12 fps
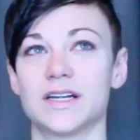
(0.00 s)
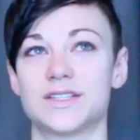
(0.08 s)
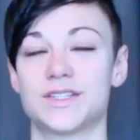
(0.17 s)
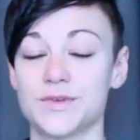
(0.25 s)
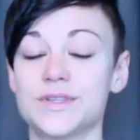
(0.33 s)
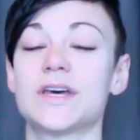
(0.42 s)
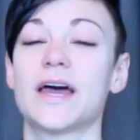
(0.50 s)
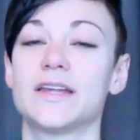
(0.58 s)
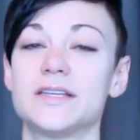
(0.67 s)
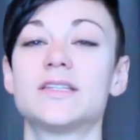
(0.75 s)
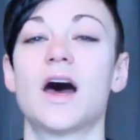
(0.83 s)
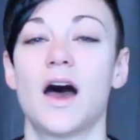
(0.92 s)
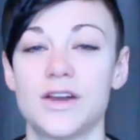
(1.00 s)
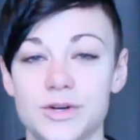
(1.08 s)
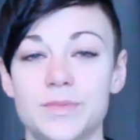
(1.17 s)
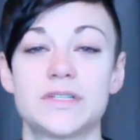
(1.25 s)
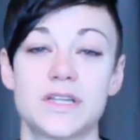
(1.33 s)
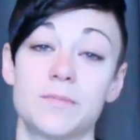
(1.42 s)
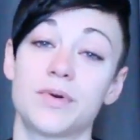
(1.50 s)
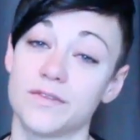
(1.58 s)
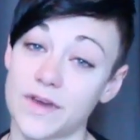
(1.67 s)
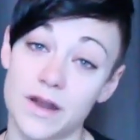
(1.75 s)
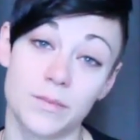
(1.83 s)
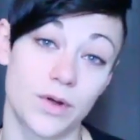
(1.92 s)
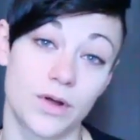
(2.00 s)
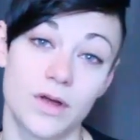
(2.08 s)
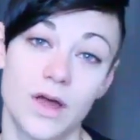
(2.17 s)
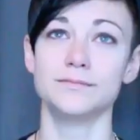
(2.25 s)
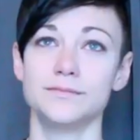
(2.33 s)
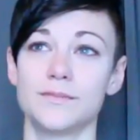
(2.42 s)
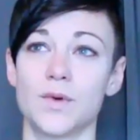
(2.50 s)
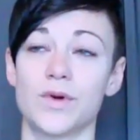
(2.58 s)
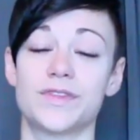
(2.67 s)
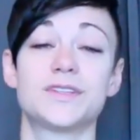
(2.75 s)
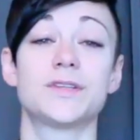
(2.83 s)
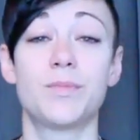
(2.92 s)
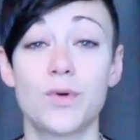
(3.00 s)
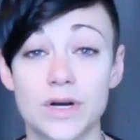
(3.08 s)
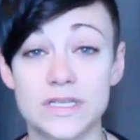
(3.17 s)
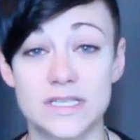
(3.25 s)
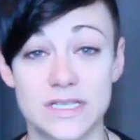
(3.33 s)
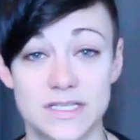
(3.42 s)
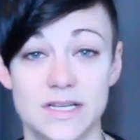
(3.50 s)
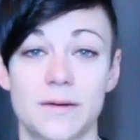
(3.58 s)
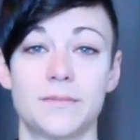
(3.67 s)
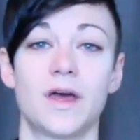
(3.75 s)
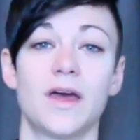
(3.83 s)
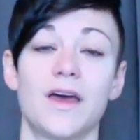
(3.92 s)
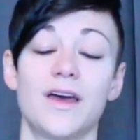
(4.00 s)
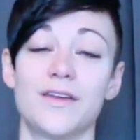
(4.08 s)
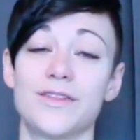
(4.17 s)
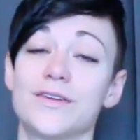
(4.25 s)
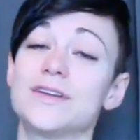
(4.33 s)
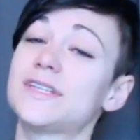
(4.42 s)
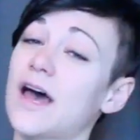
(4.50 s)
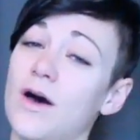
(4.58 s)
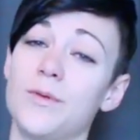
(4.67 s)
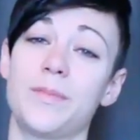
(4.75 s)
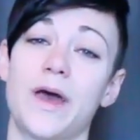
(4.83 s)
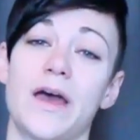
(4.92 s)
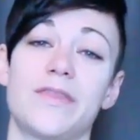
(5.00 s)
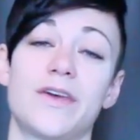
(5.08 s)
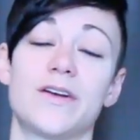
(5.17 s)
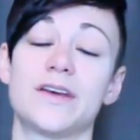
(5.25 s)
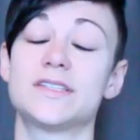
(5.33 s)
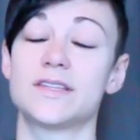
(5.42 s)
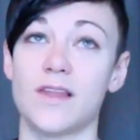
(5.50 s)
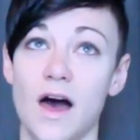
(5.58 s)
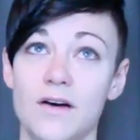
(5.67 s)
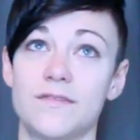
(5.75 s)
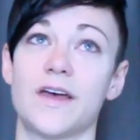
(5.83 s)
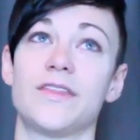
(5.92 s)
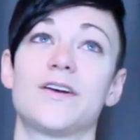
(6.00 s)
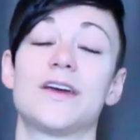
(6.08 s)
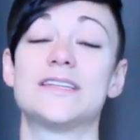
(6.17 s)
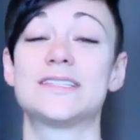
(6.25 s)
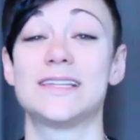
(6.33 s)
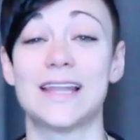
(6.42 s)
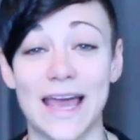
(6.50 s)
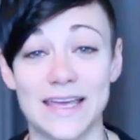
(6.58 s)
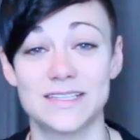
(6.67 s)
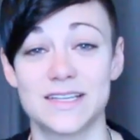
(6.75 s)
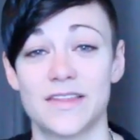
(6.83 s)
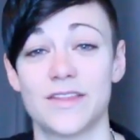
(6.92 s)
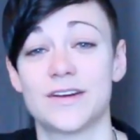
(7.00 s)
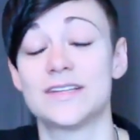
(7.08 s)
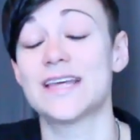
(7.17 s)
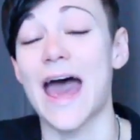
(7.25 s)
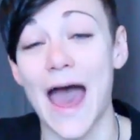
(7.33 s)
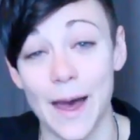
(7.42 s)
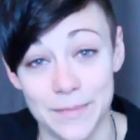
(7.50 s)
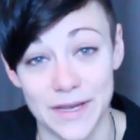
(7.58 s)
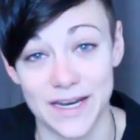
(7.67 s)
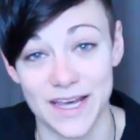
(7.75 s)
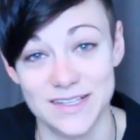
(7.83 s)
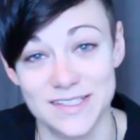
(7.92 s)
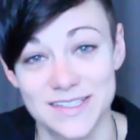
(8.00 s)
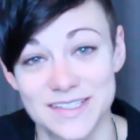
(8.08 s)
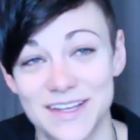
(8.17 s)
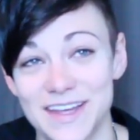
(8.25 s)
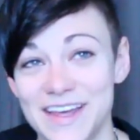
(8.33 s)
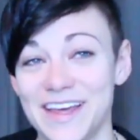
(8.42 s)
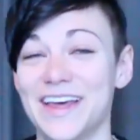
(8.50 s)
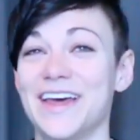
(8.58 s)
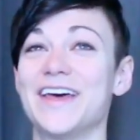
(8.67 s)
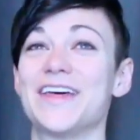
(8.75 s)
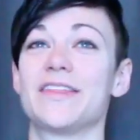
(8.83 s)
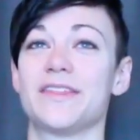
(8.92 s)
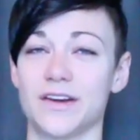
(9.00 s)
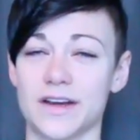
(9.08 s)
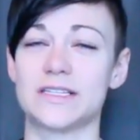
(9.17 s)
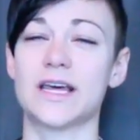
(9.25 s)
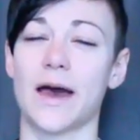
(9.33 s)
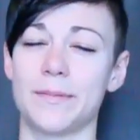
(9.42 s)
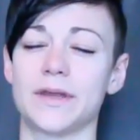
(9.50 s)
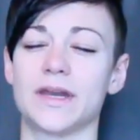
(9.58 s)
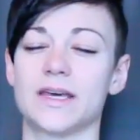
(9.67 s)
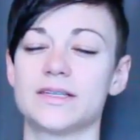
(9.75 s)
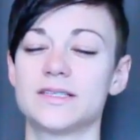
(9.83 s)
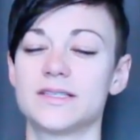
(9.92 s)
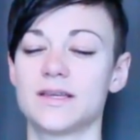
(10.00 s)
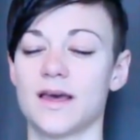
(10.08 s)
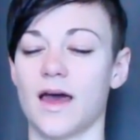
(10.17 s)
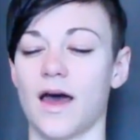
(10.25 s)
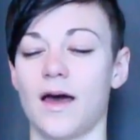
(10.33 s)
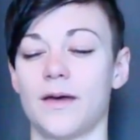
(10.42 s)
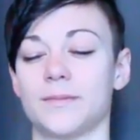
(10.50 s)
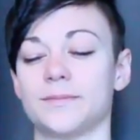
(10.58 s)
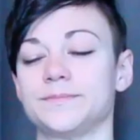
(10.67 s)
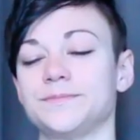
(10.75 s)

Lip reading: Suicide is 100% preventable. With a support system, there is help, and there is love, and there is light, and there is happiness. There is happiness. I